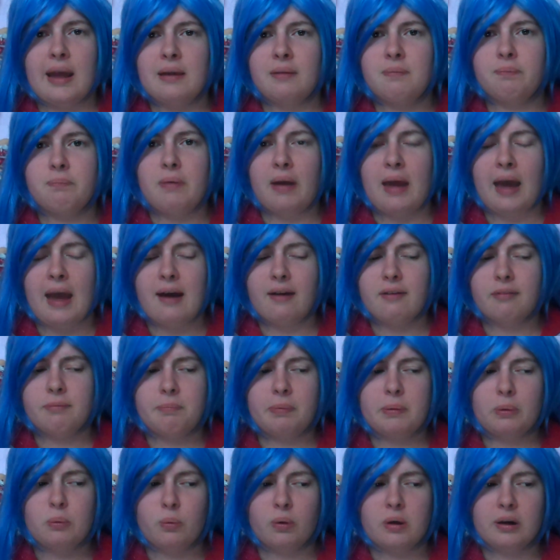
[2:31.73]
I
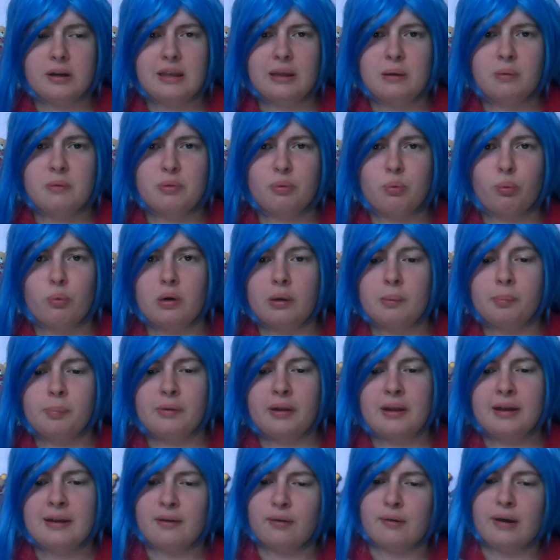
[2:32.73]
have been working with
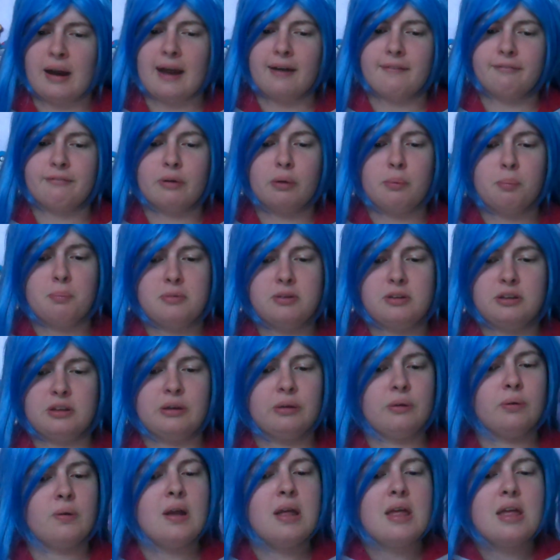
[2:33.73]
Worbla and craft foam
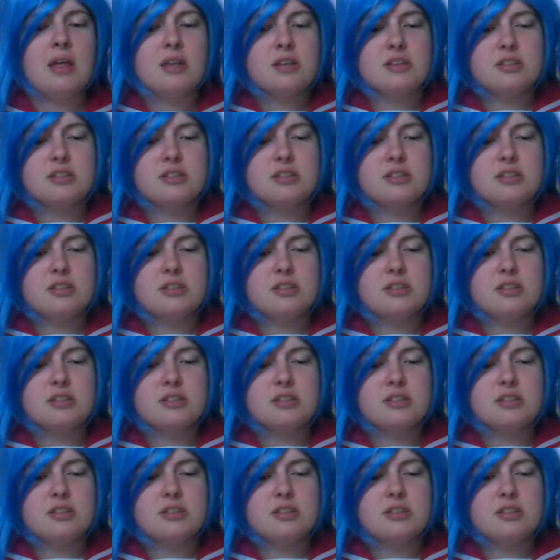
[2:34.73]
too,